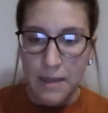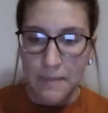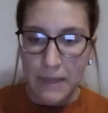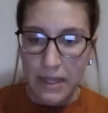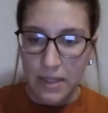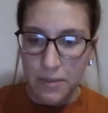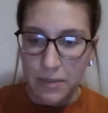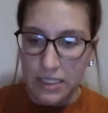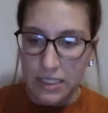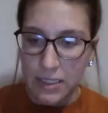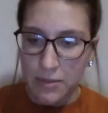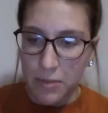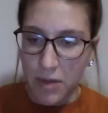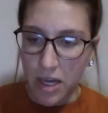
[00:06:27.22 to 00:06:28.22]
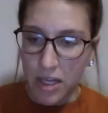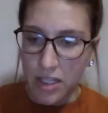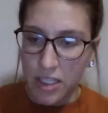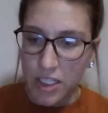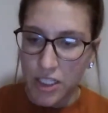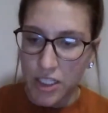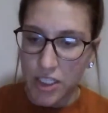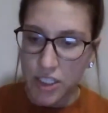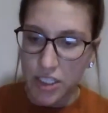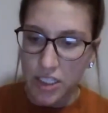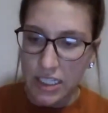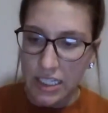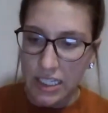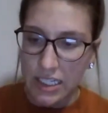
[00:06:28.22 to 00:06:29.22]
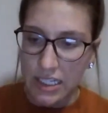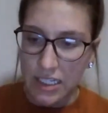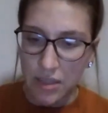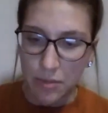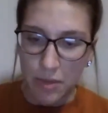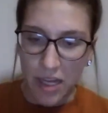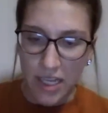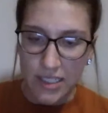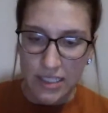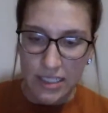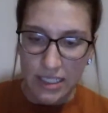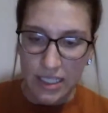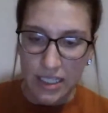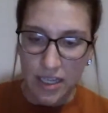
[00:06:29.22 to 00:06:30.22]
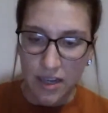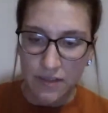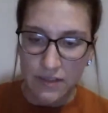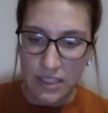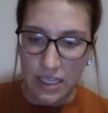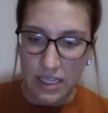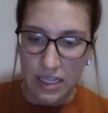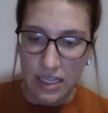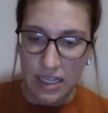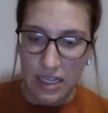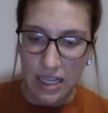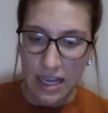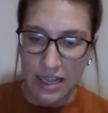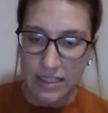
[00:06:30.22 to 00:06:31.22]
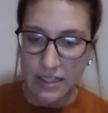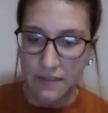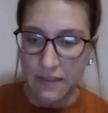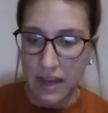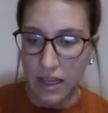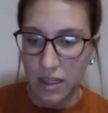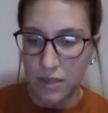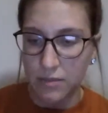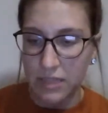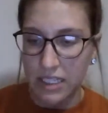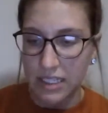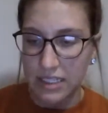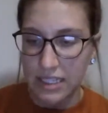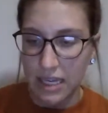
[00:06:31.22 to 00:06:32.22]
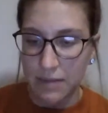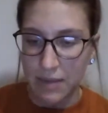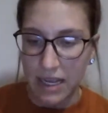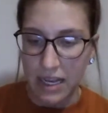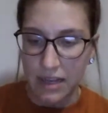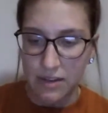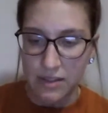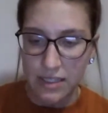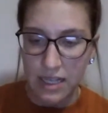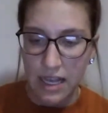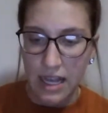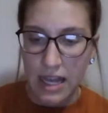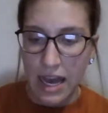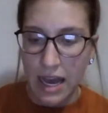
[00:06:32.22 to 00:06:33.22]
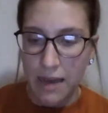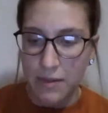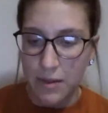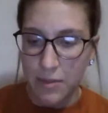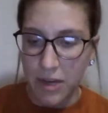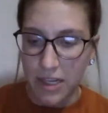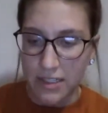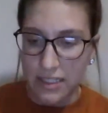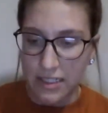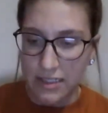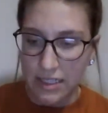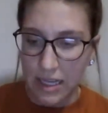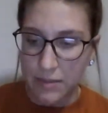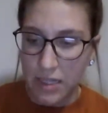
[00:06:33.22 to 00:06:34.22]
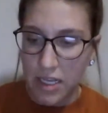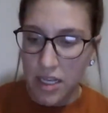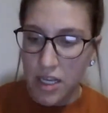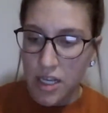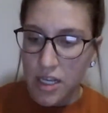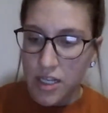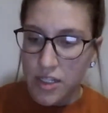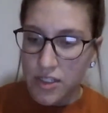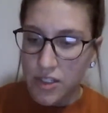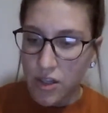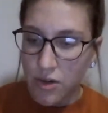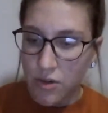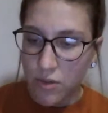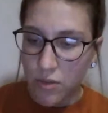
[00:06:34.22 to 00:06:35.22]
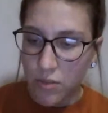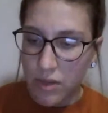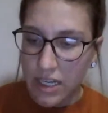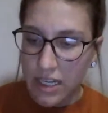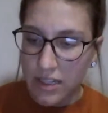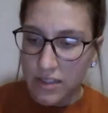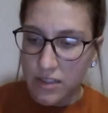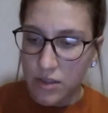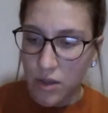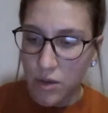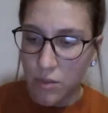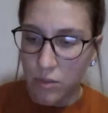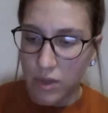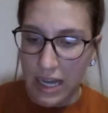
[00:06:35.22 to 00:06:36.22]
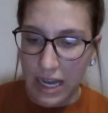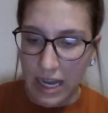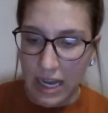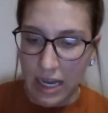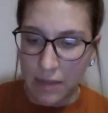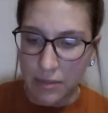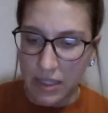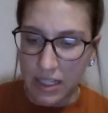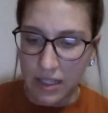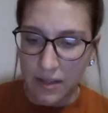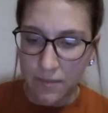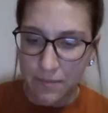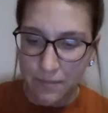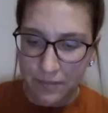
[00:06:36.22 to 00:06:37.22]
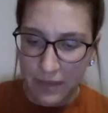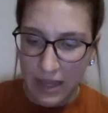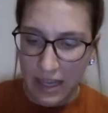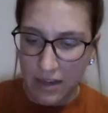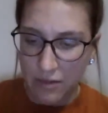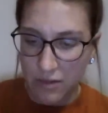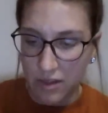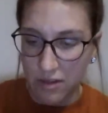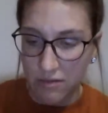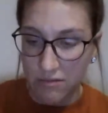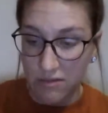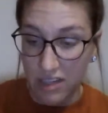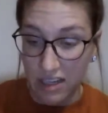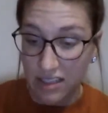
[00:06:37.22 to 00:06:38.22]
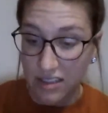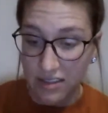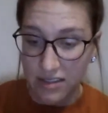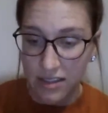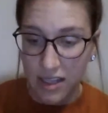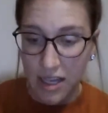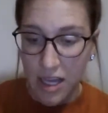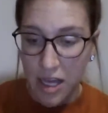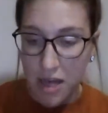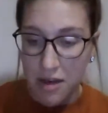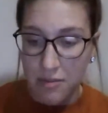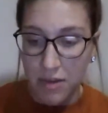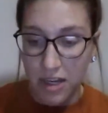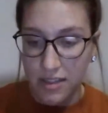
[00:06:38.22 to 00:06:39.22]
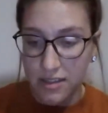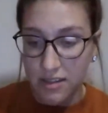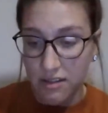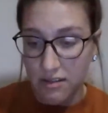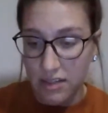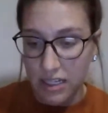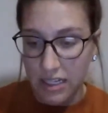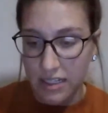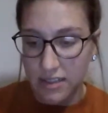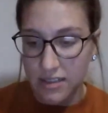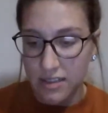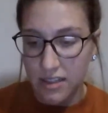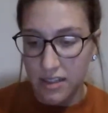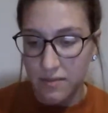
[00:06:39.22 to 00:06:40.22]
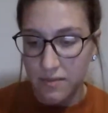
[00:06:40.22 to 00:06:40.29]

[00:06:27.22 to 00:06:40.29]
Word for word: Malcolm picked up the ball. You're getting a little bossy, he huffed as he followed me inside my house. I'm the boss, I snapped. So, what else would I be? I don't know. Nice. Bosses aren't nice.